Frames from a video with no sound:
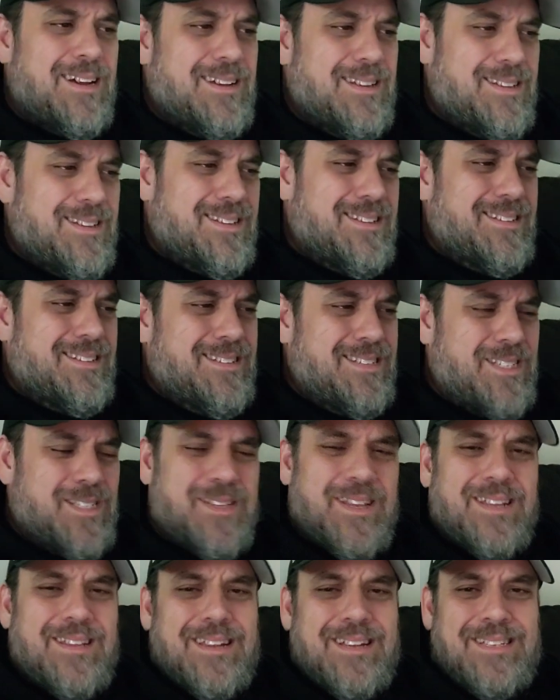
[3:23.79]

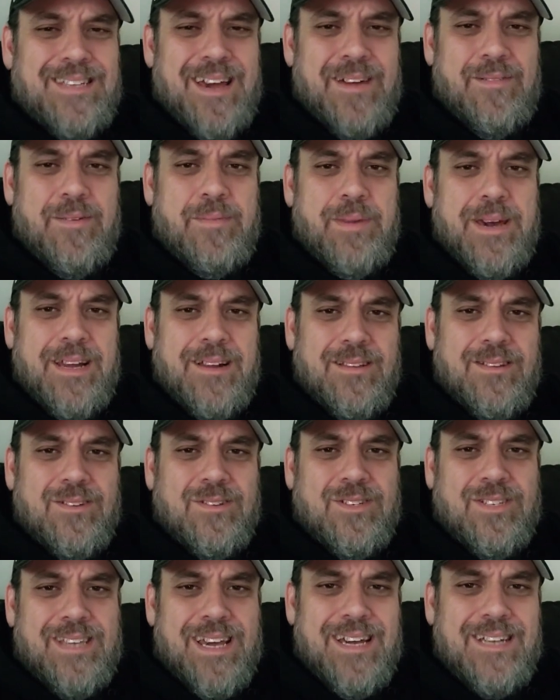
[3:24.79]
it make a little
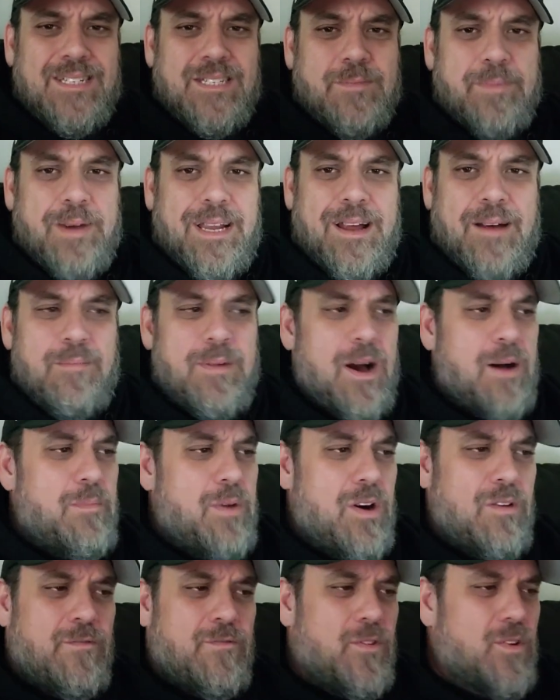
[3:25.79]
sense, man. I'm
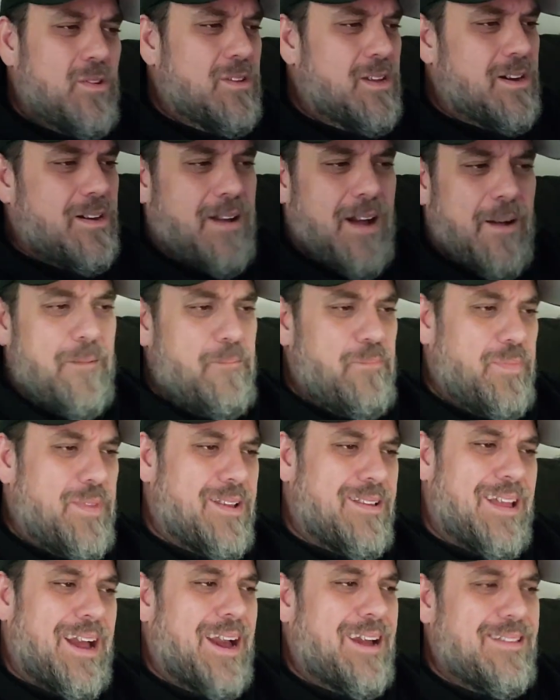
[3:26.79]
all for look.
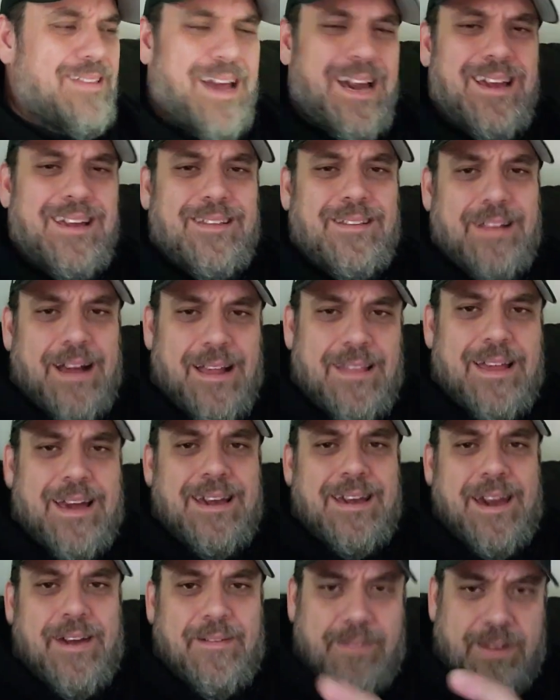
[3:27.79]
I
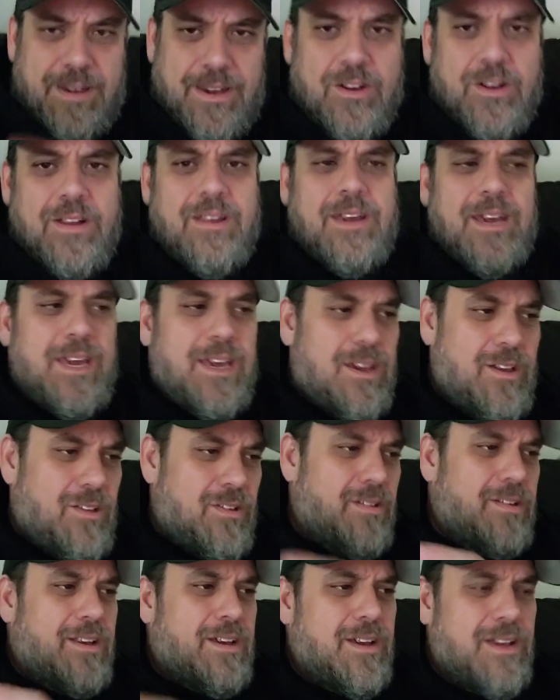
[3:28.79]
like having a good
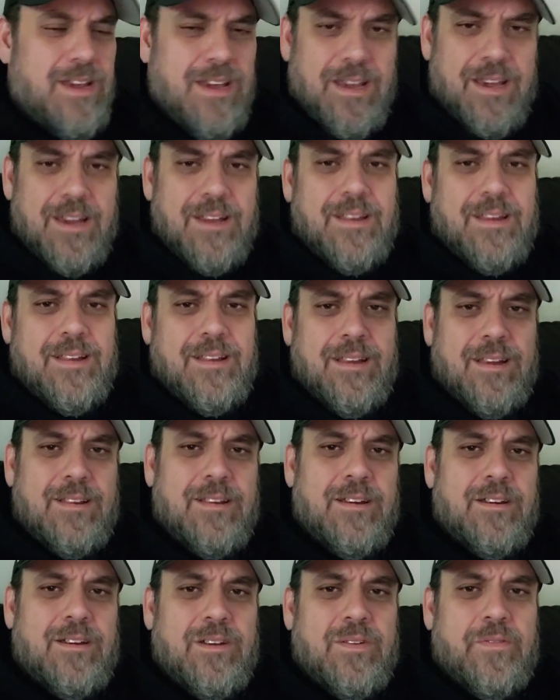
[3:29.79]
heel and
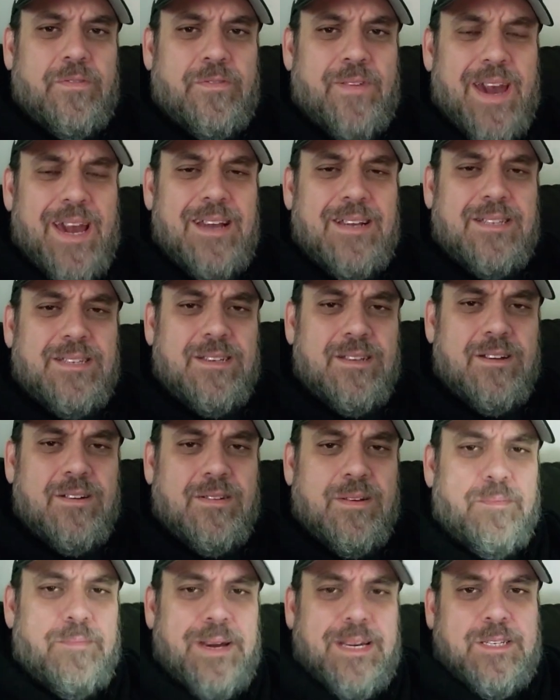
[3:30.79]
a good face,
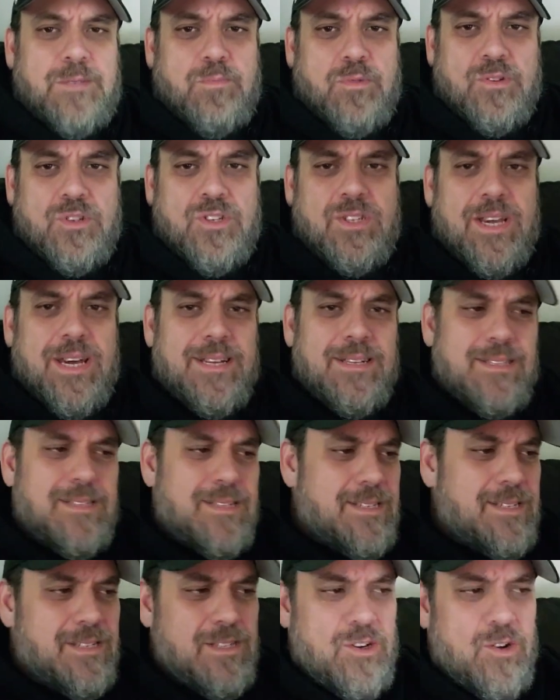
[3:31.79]
and it makes more sense,
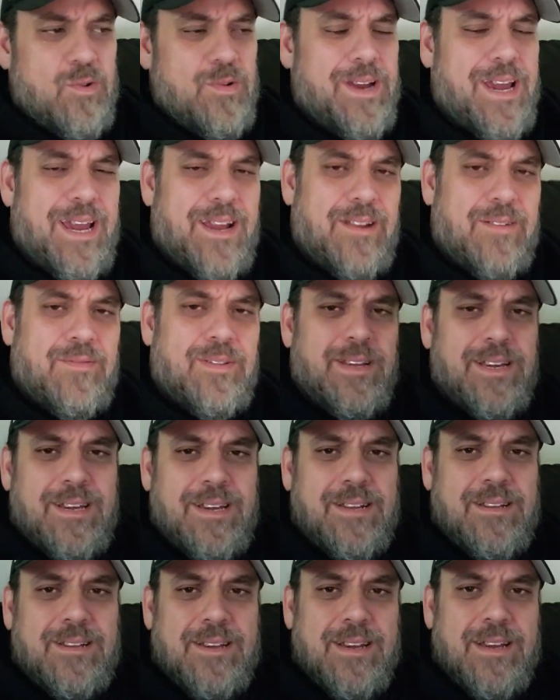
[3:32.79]
and it
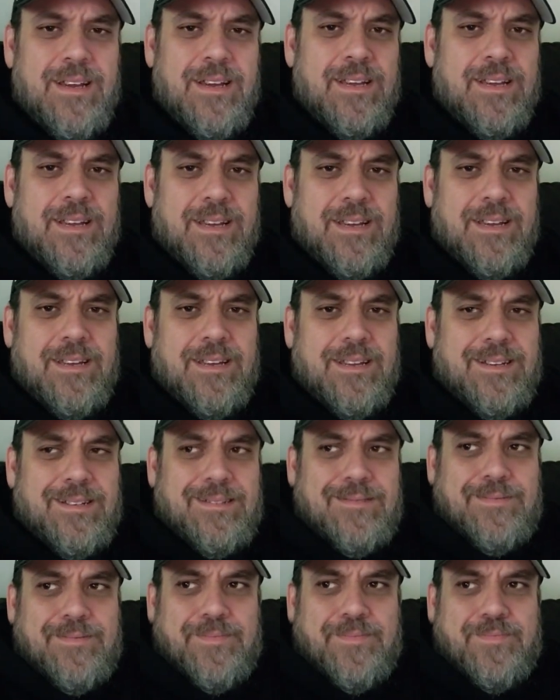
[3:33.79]
creatively it